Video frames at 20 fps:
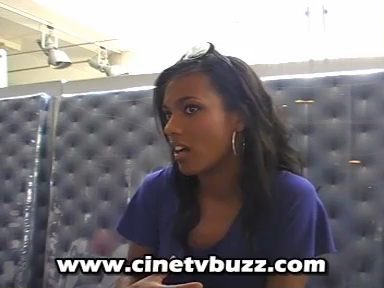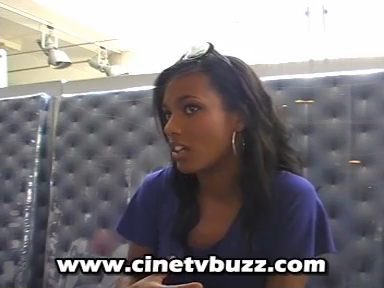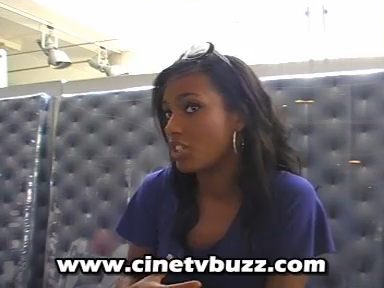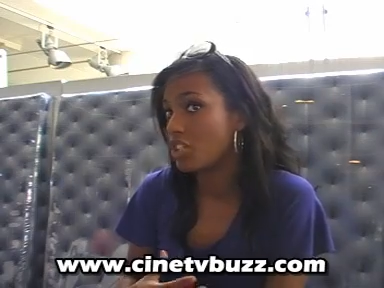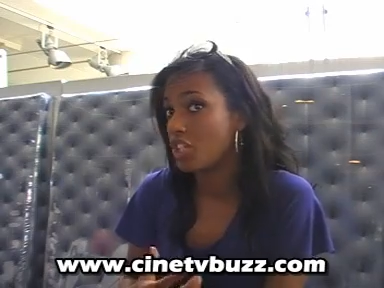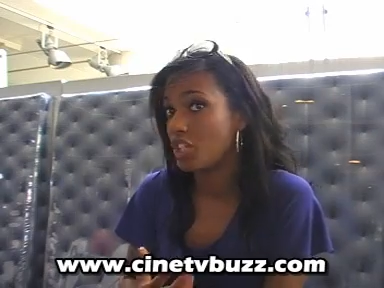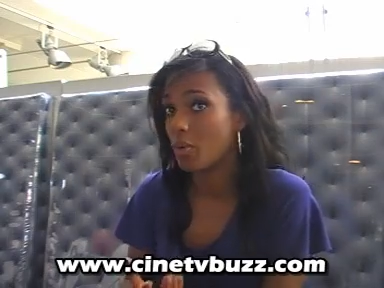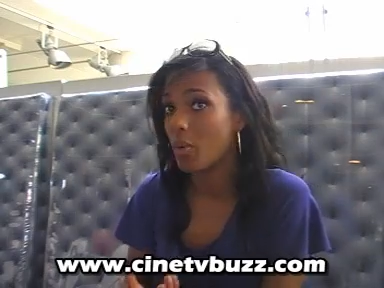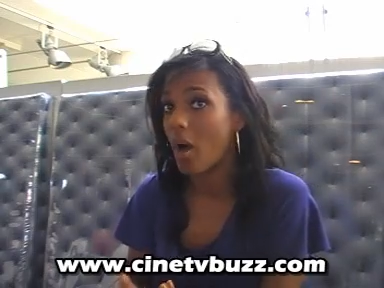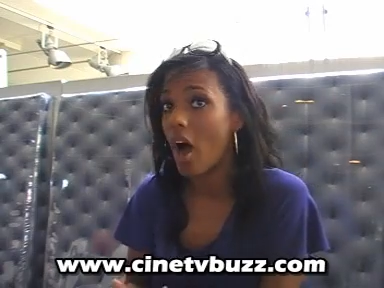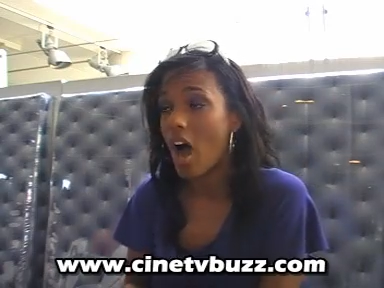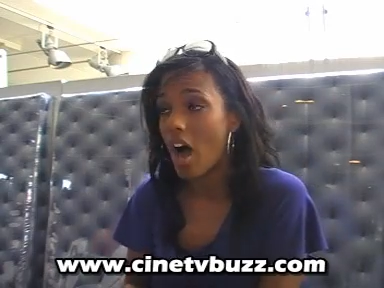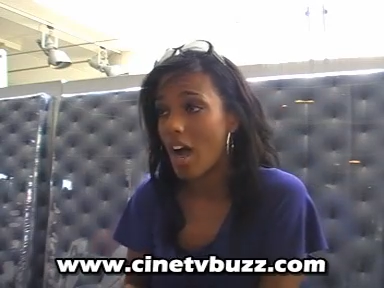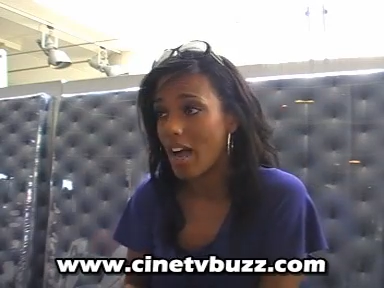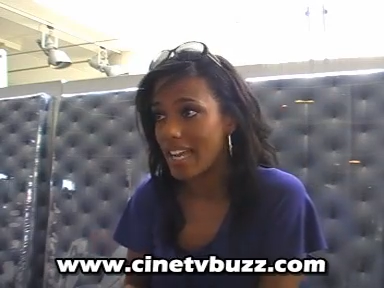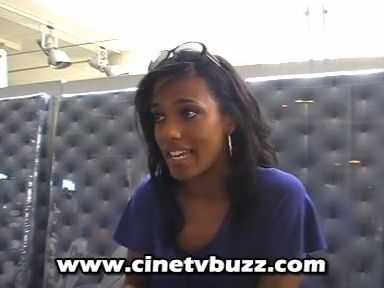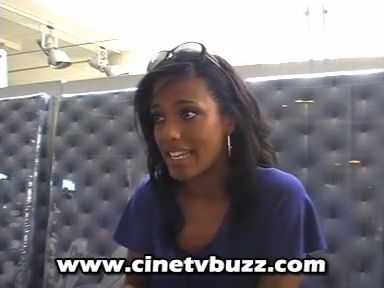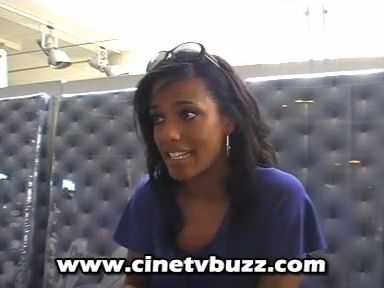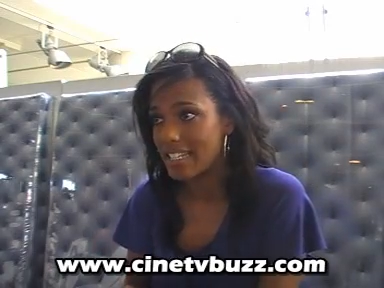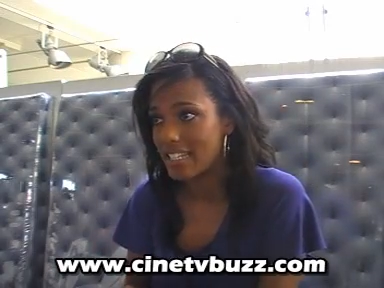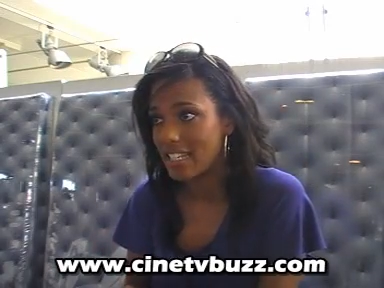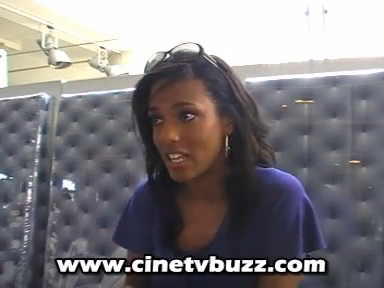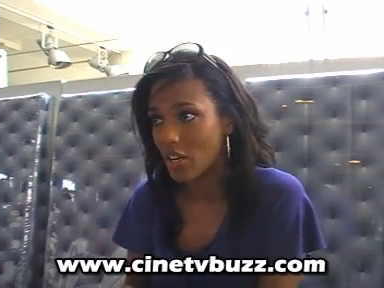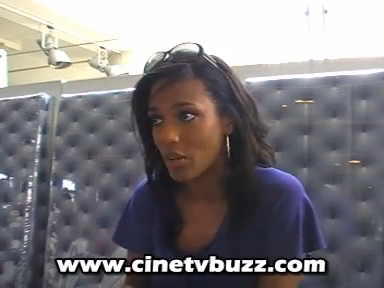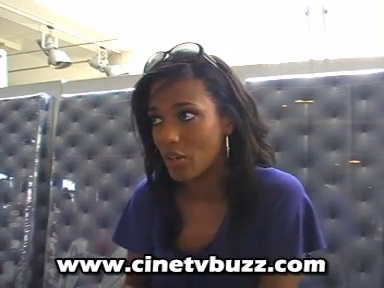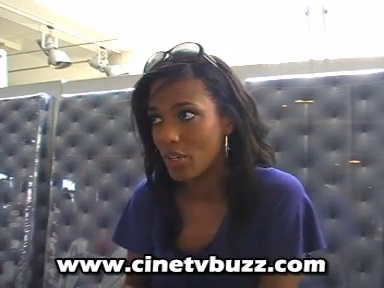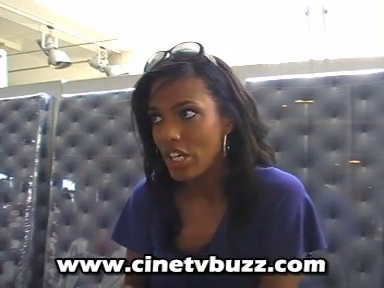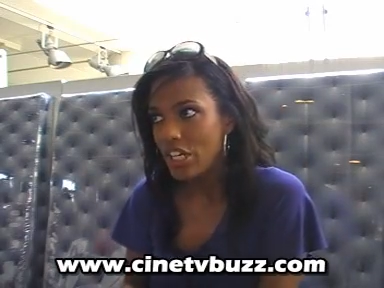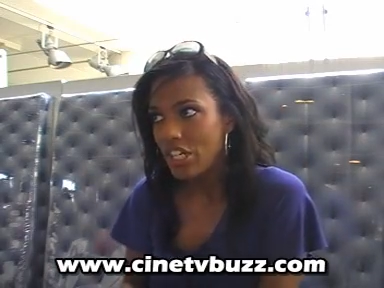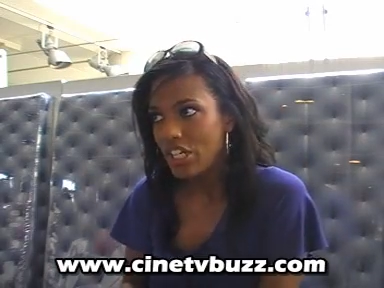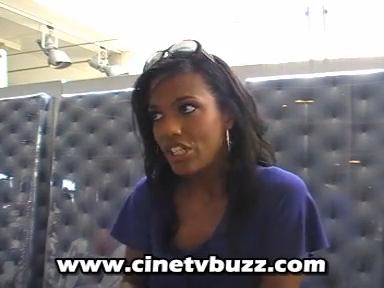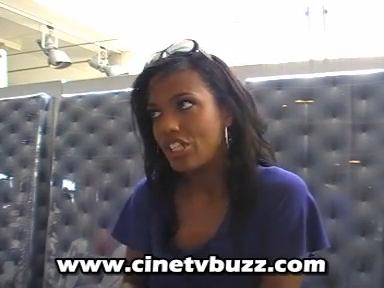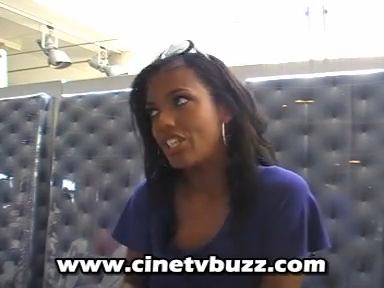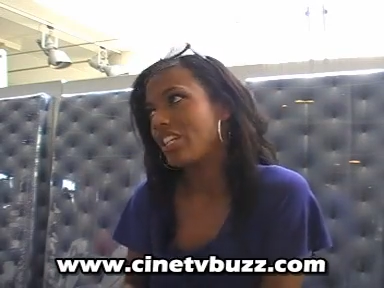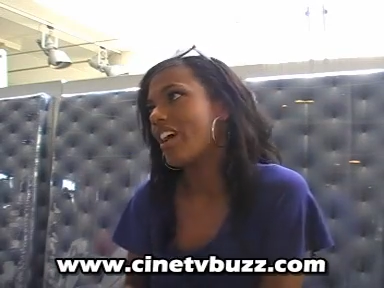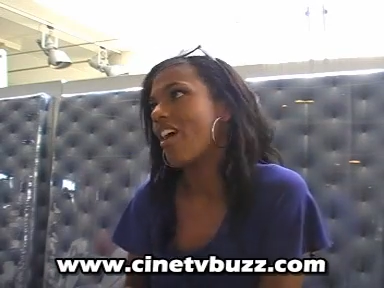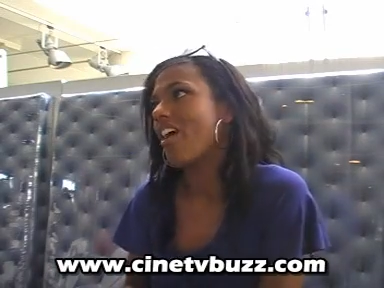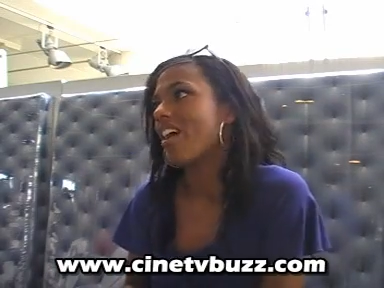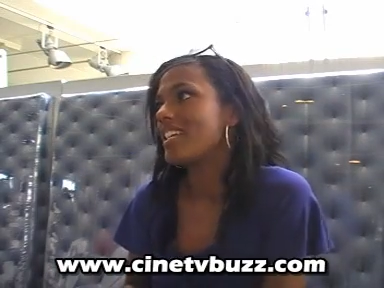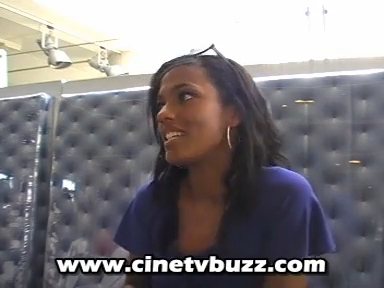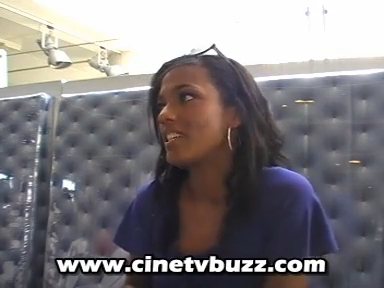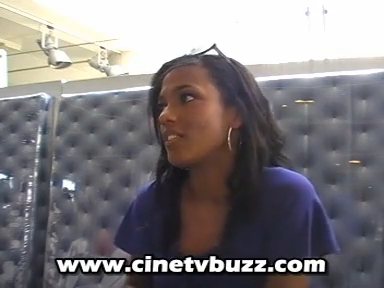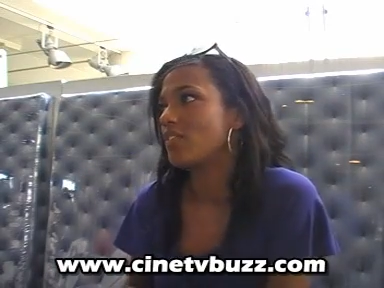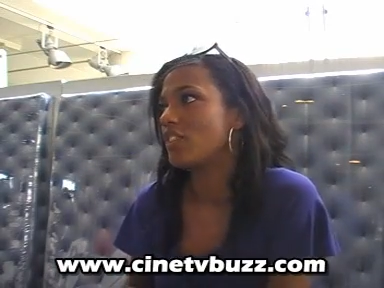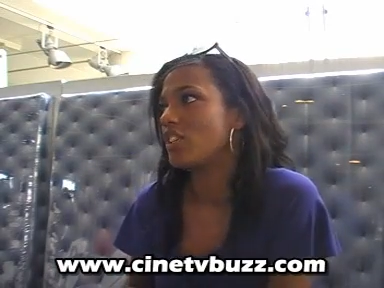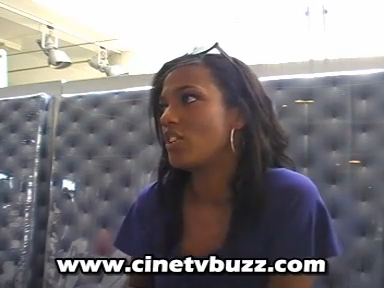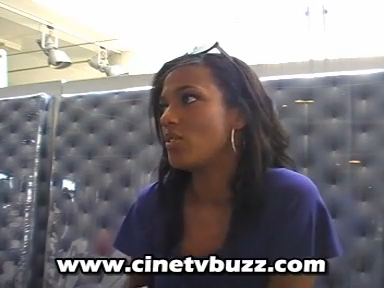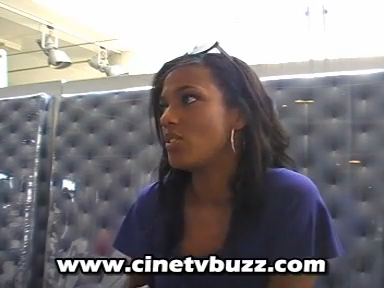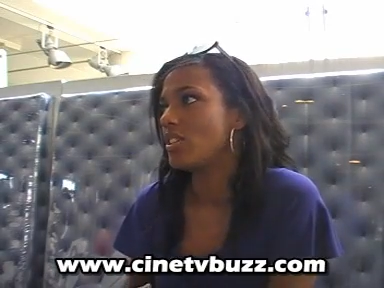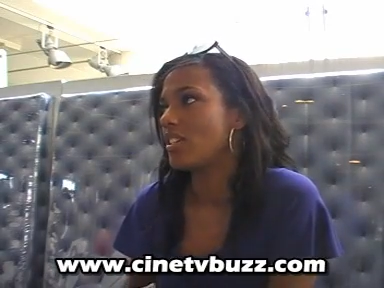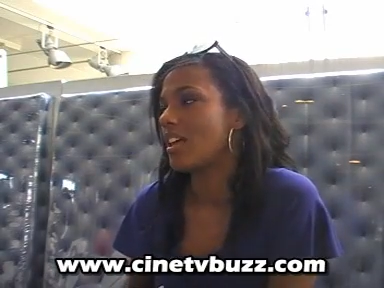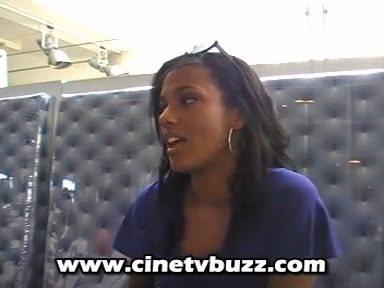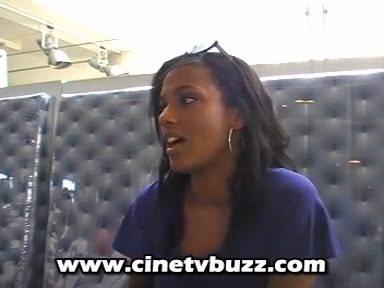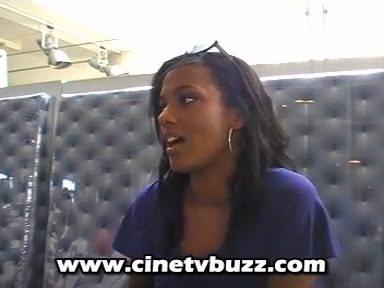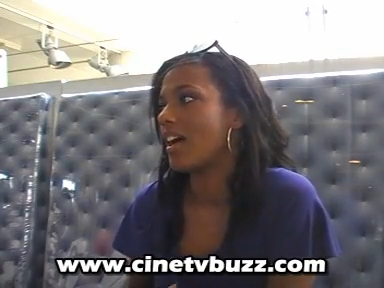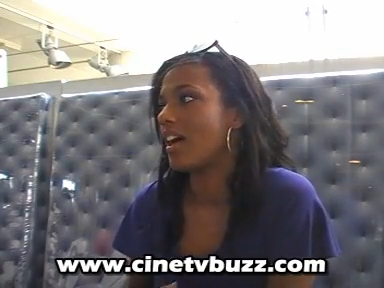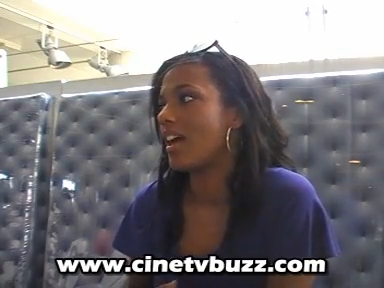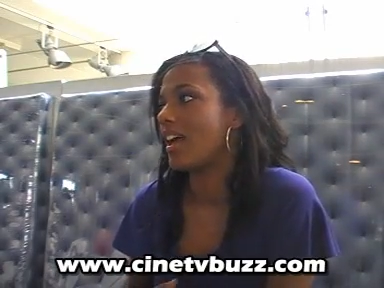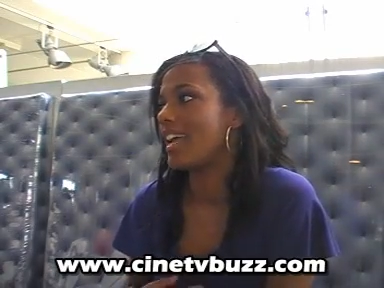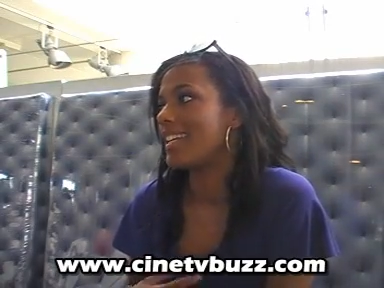new eyes. So she kind of uses her